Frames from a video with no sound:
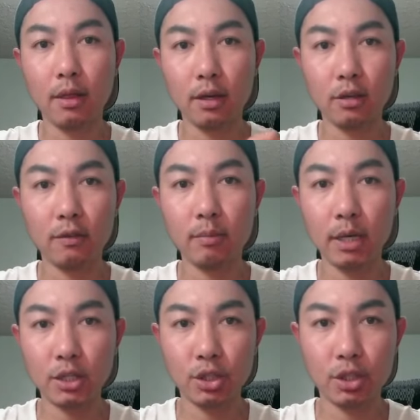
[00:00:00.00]
Thank you very
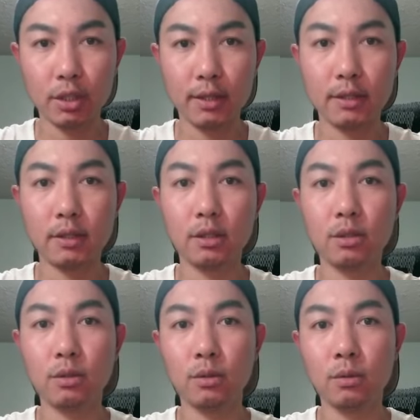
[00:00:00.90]
much, and see
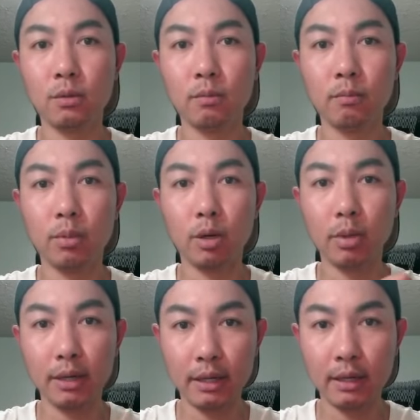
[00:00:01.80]
you
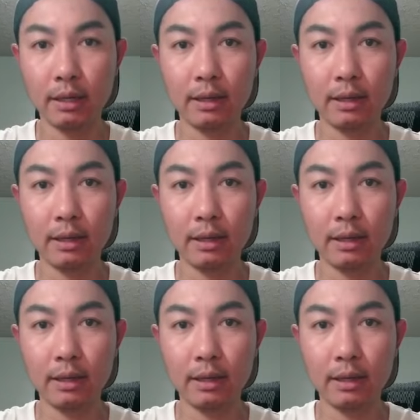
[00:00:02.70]
probably